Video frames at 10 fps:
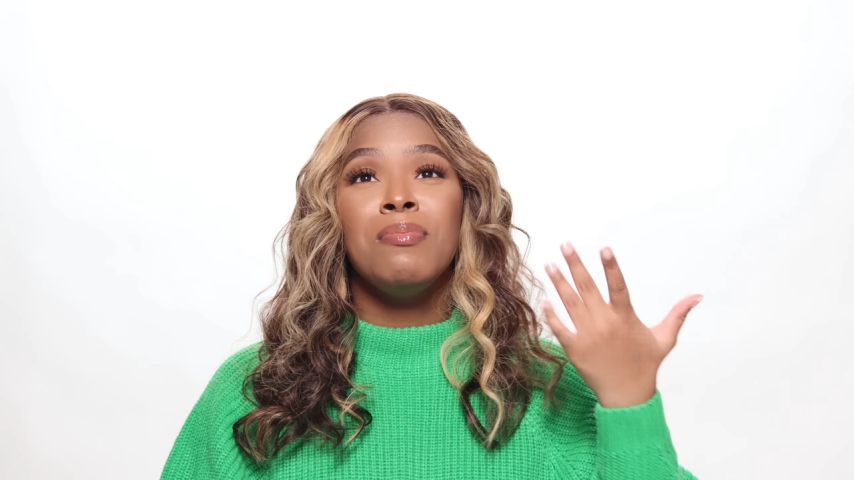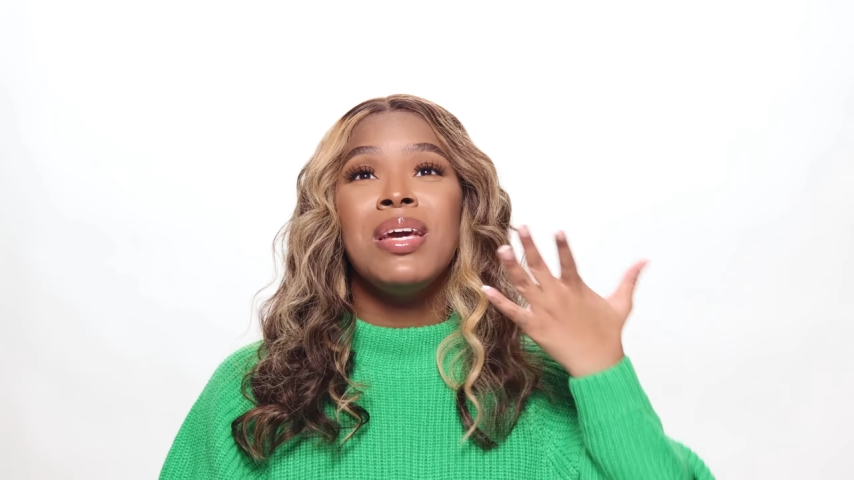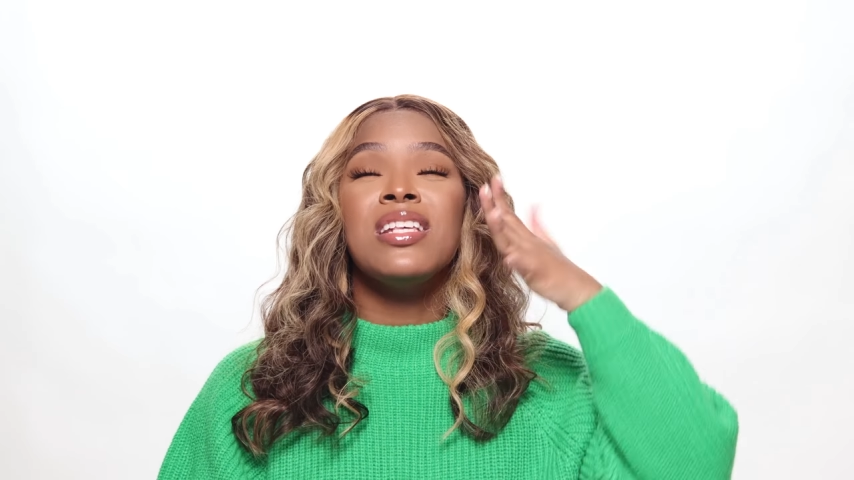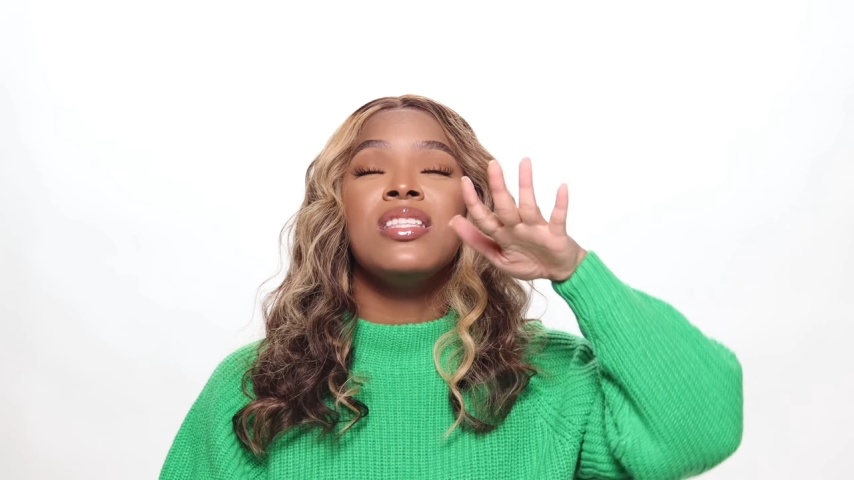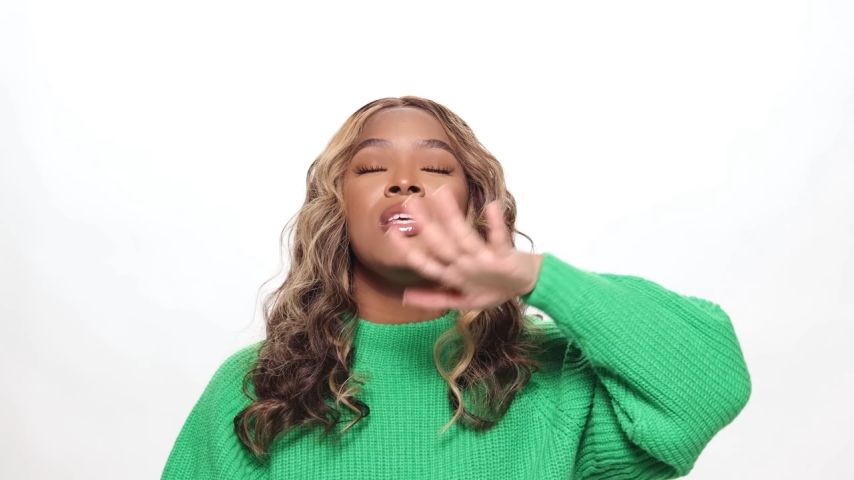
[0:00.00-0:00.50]

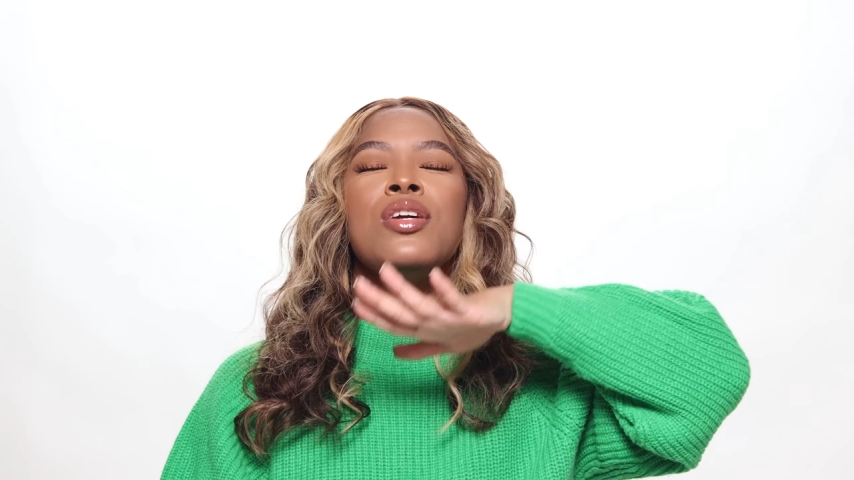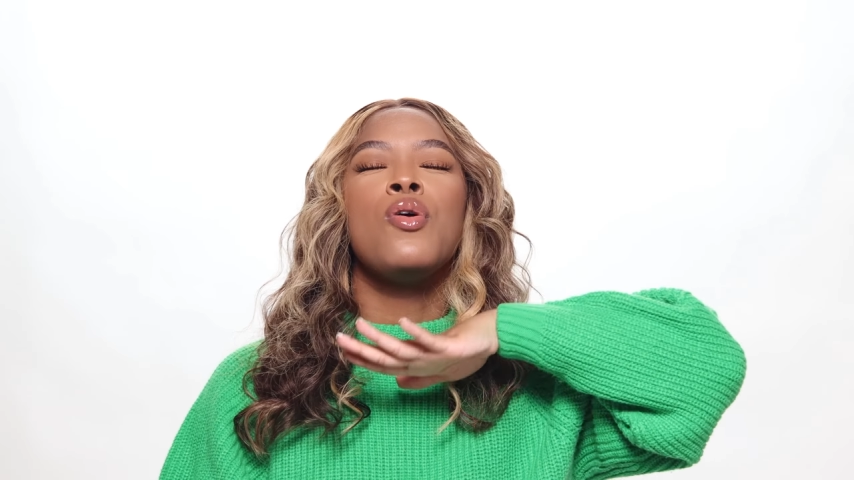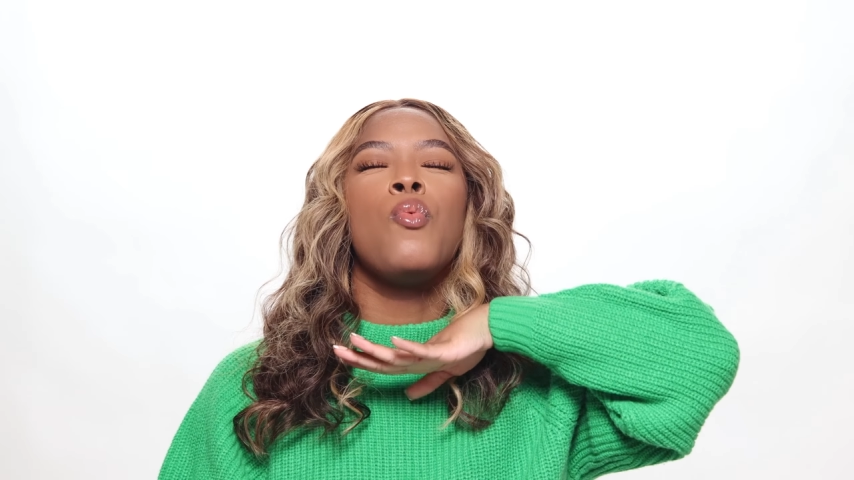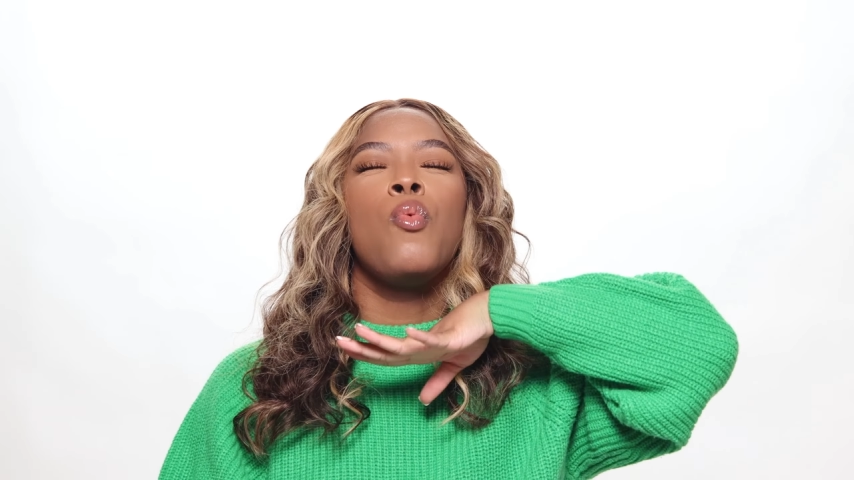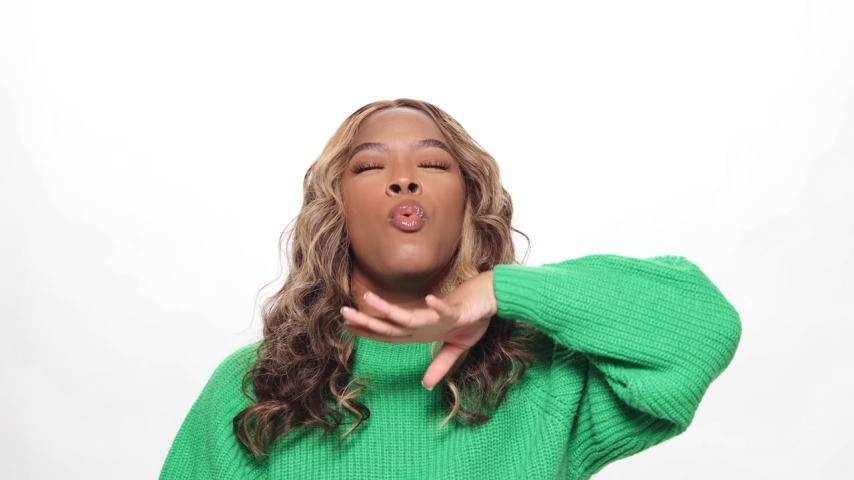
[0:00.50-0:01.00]
makes
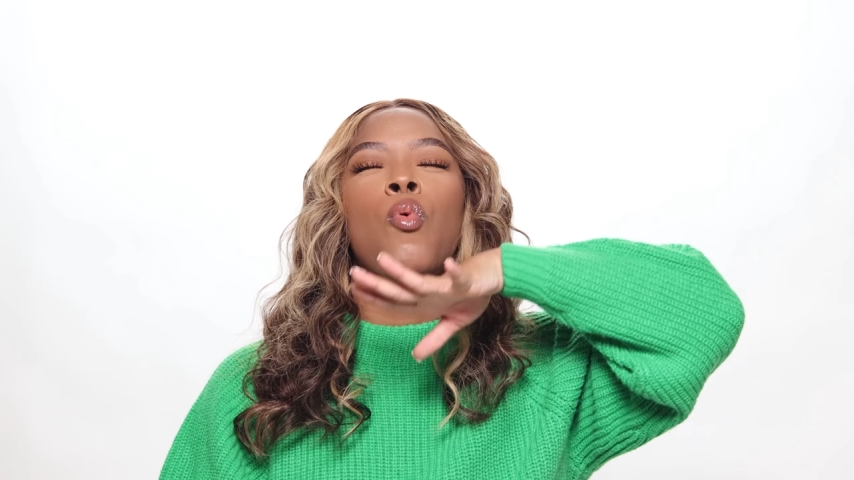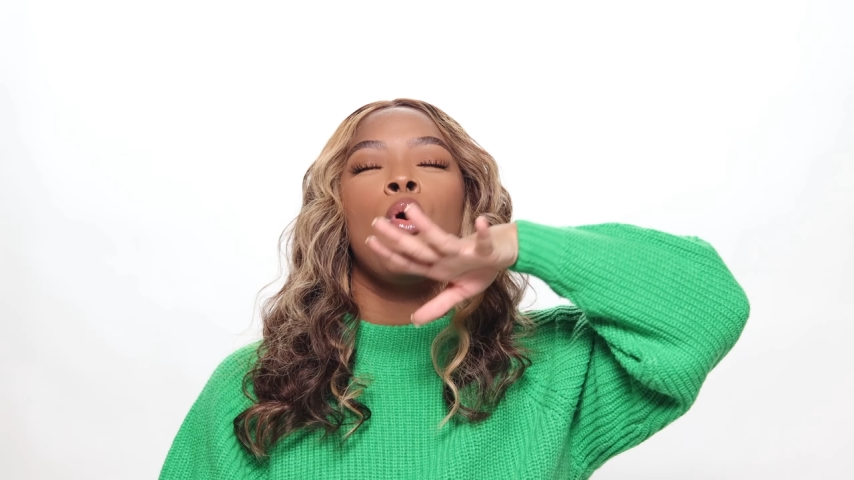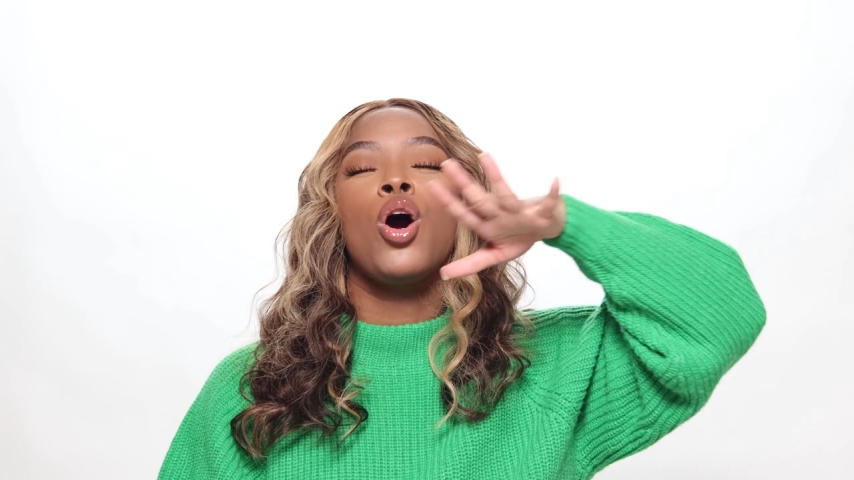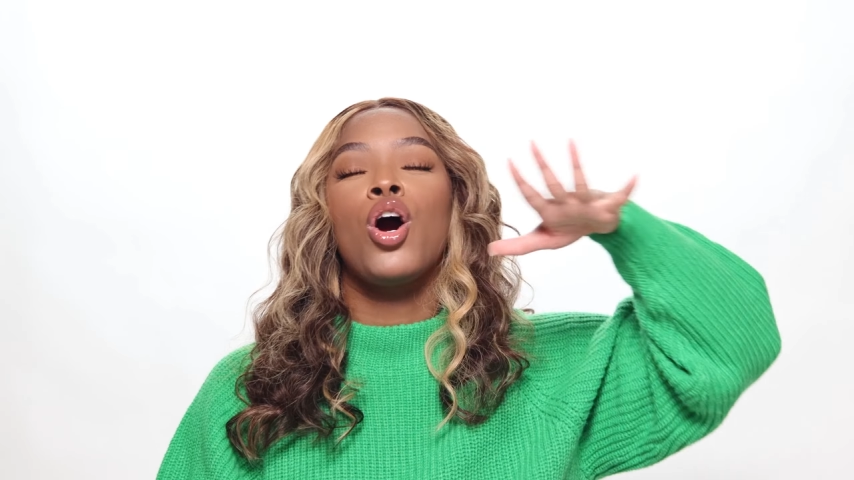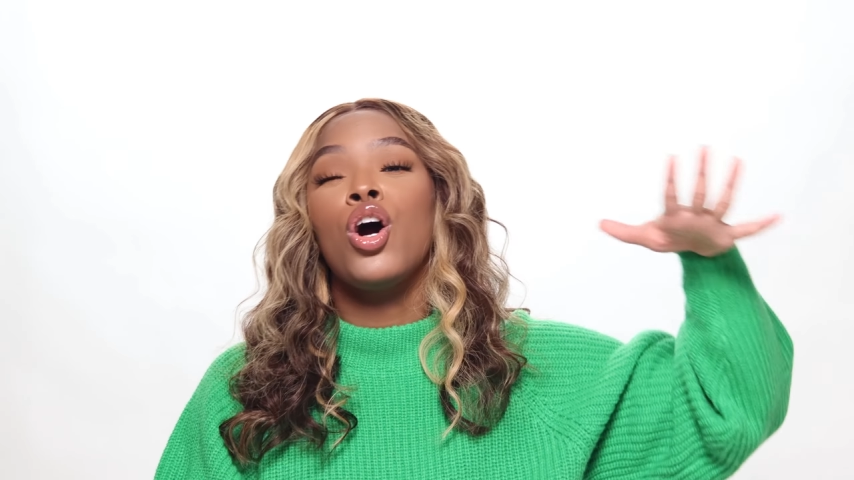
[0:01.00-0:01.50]
the
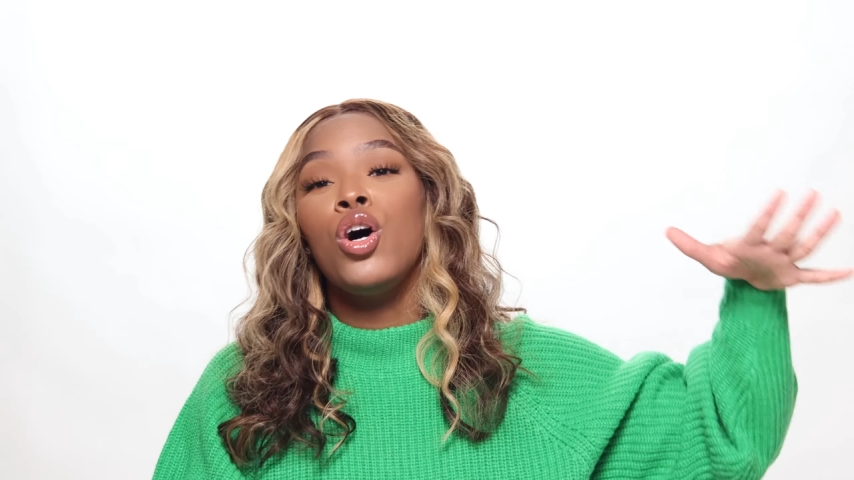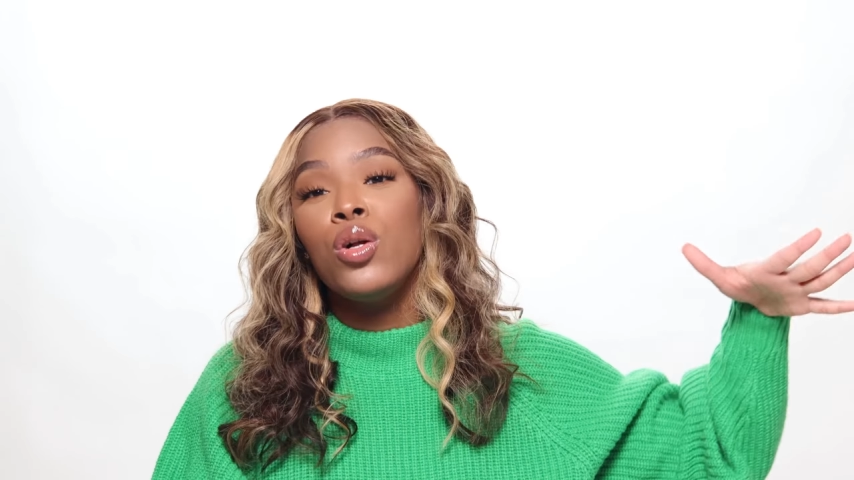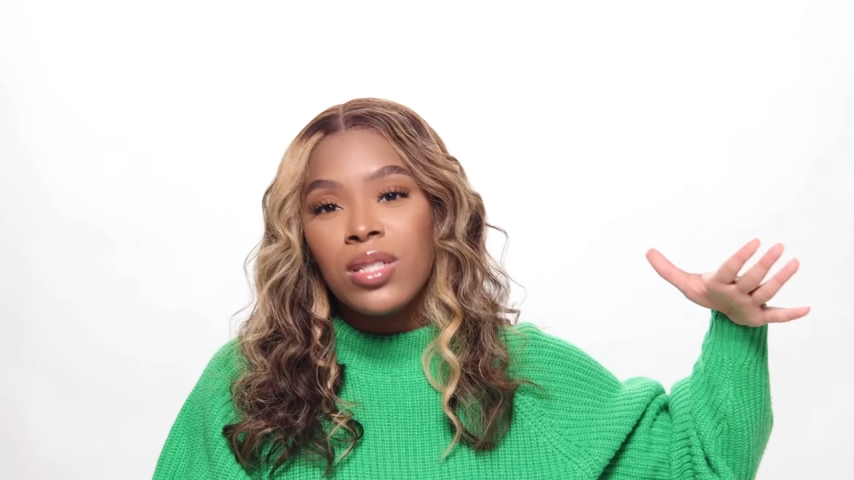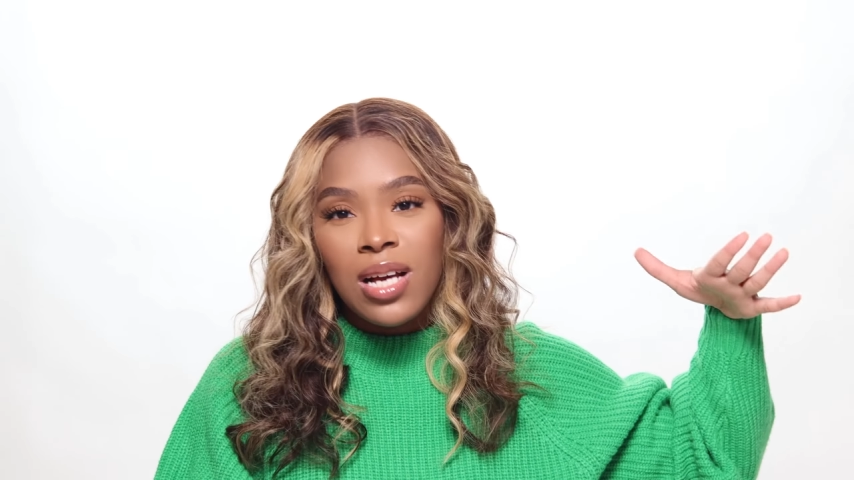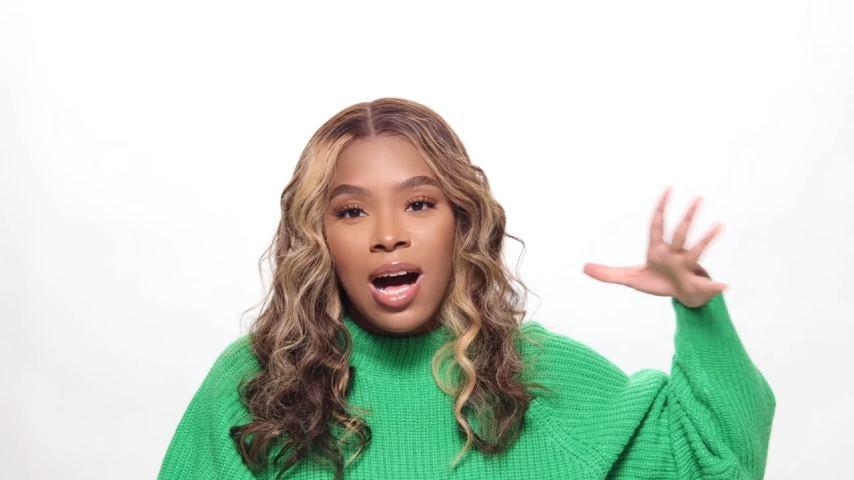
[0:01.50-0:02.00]

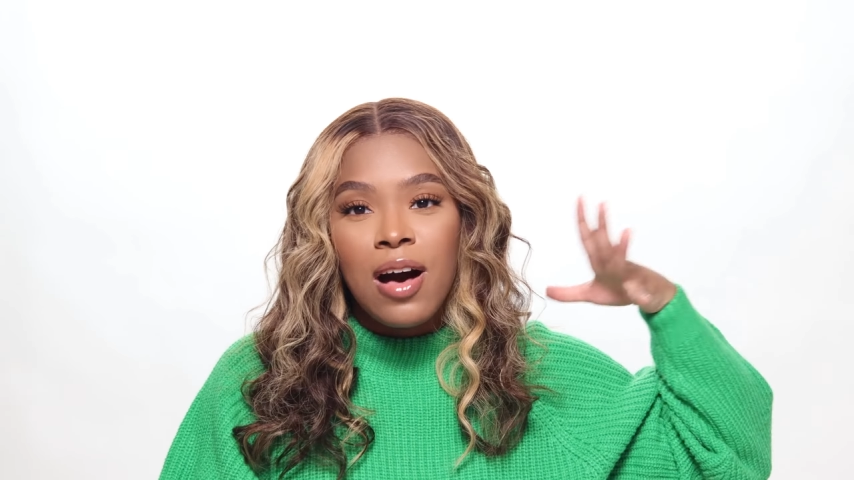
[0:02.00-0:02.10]
world